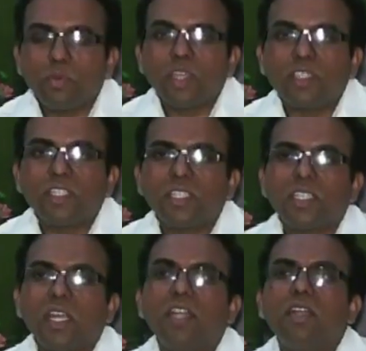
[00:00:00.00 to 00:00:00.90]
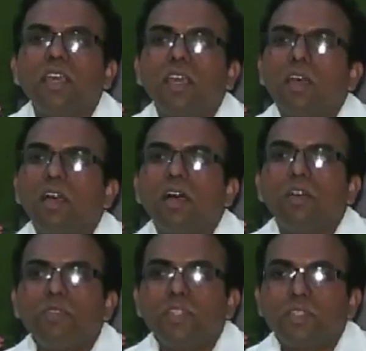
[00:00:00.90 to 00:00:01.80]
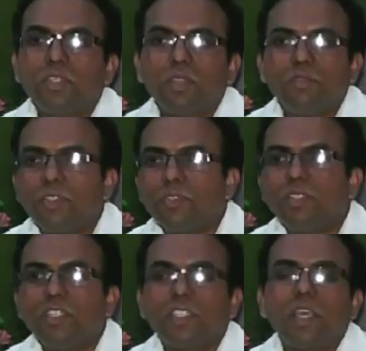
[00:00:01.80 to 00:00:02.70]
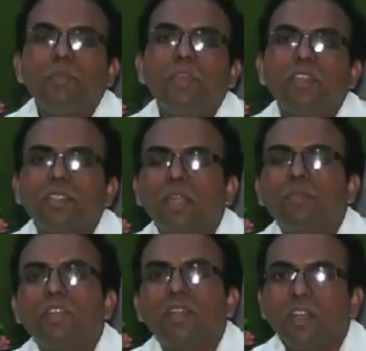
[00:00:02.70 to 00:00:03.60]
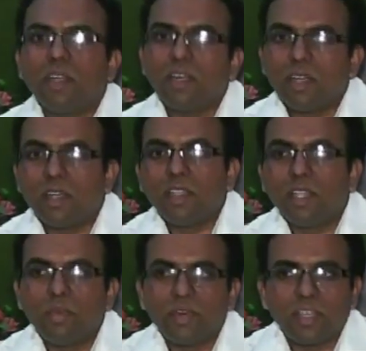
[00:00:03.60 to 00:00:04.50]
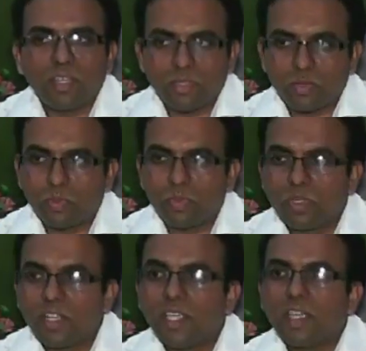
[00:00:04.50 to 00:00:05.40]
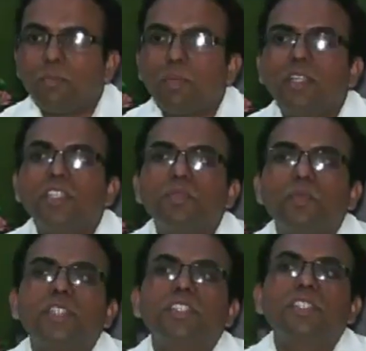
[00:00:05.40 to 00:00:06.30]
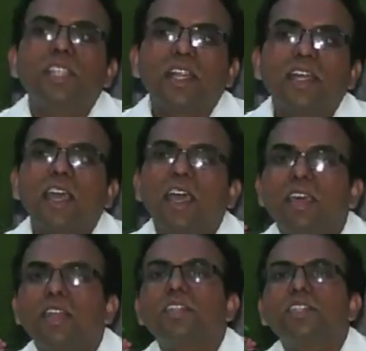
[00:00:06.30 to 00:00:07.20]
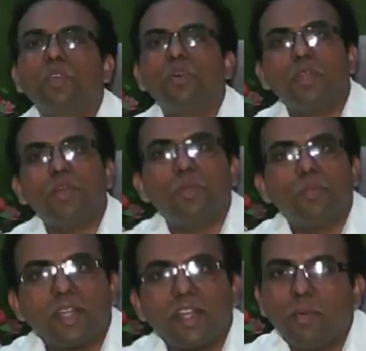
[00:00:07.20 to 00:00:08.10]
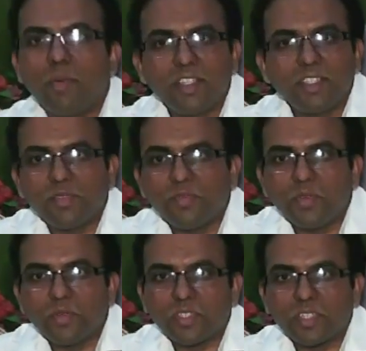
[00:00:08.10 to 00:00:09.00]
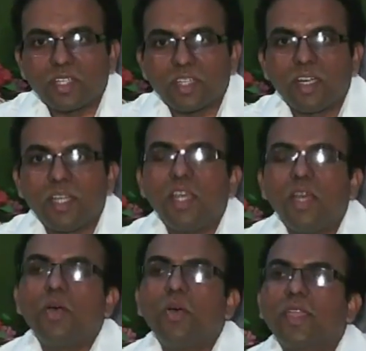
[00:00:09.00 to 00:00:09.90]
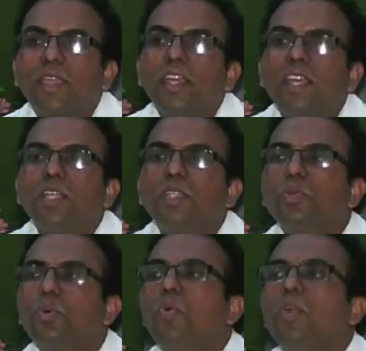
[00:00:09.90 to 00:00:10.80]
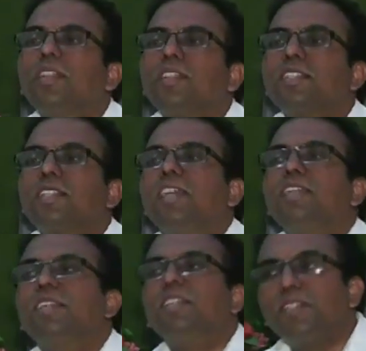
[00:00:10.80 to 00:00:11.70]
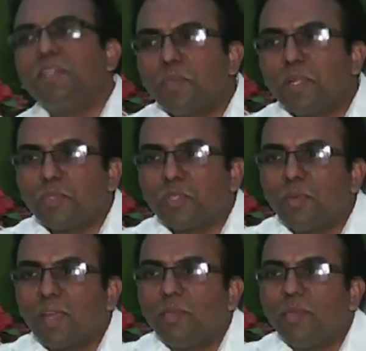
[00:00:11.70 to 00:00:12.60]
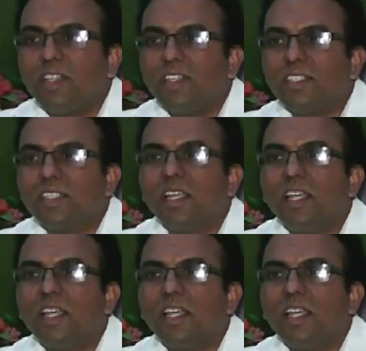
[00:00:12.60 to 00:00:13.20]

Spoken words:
few cases and which disappears after delivery also. Okay. But these patients are at higher risk of developing diabetes in future. Okay. So what are the signs and symptoms of diabetes?